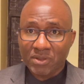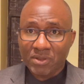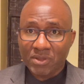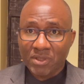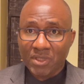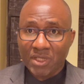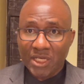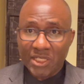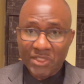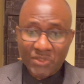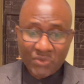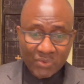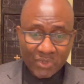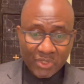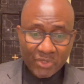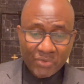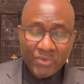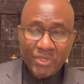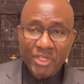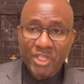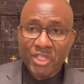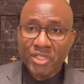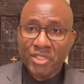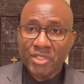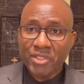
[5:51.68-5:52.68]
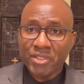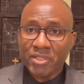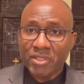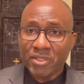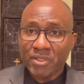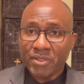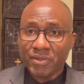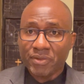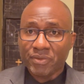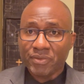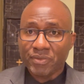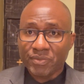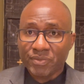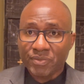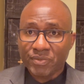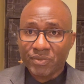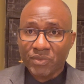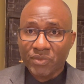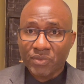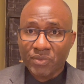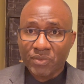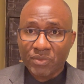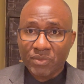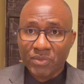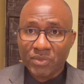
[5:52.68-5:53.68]
as we read
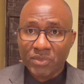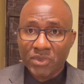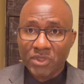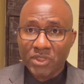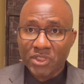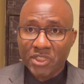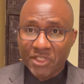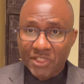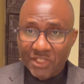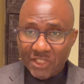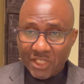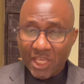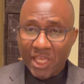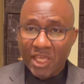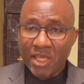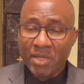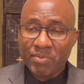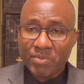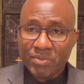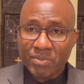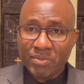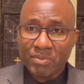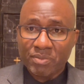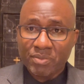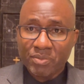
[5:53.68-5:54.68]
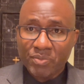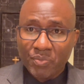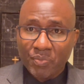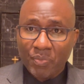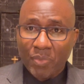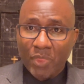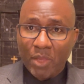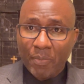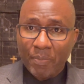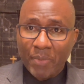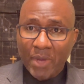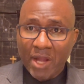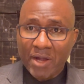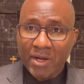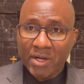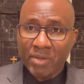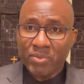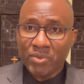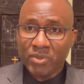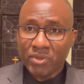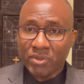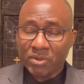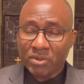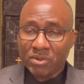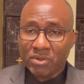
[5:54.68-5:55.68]
the same
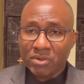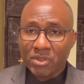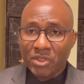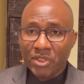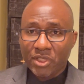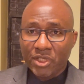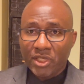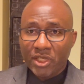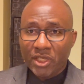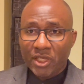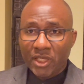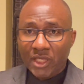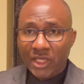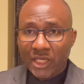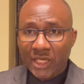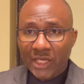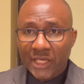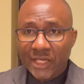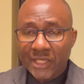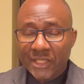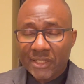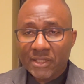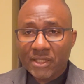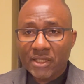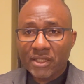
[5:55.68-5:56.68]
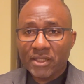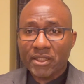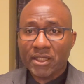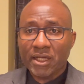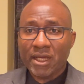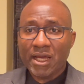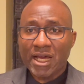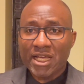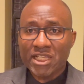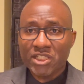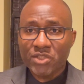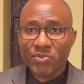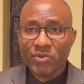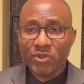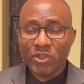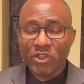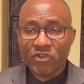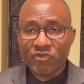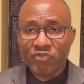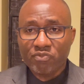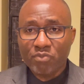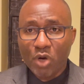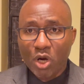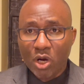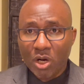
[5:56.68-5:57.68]
parable in the Gospel
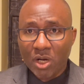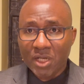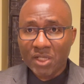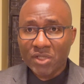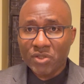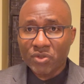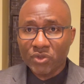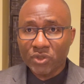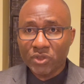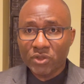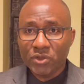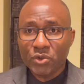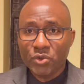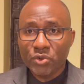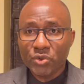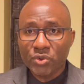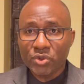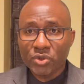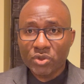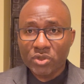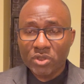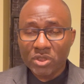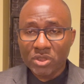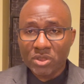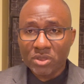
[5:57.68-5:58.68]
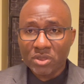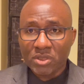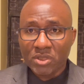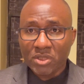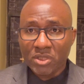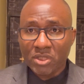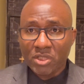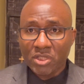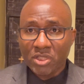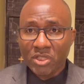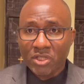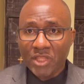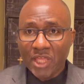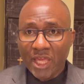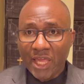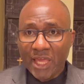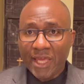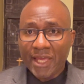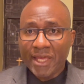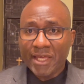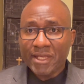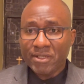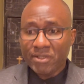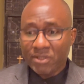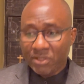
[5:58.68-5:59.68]
of Mark or Luke,
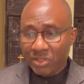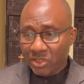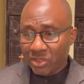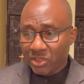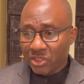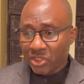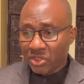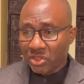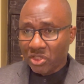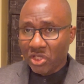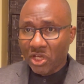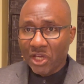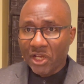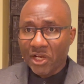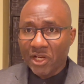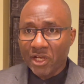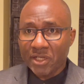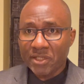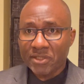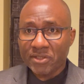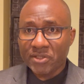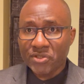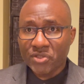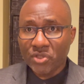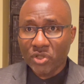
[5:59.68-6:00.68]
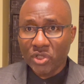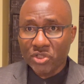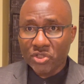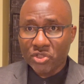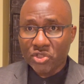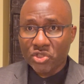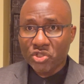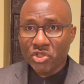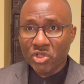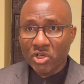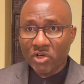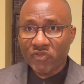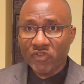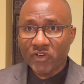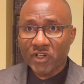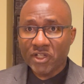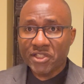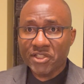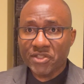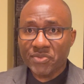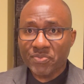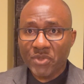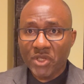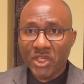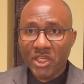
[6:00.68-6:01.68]
then the tenants or the
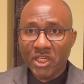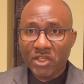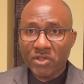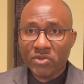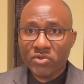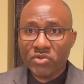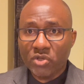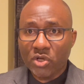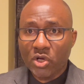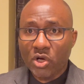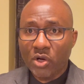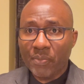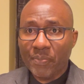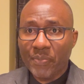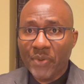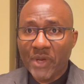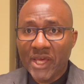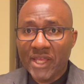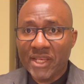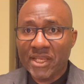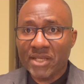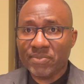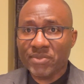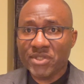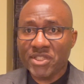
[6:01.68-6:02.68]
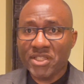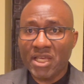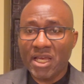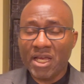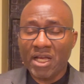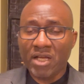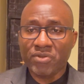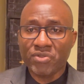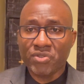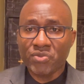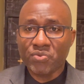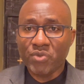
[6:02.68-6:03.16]
servants begin to compare themselves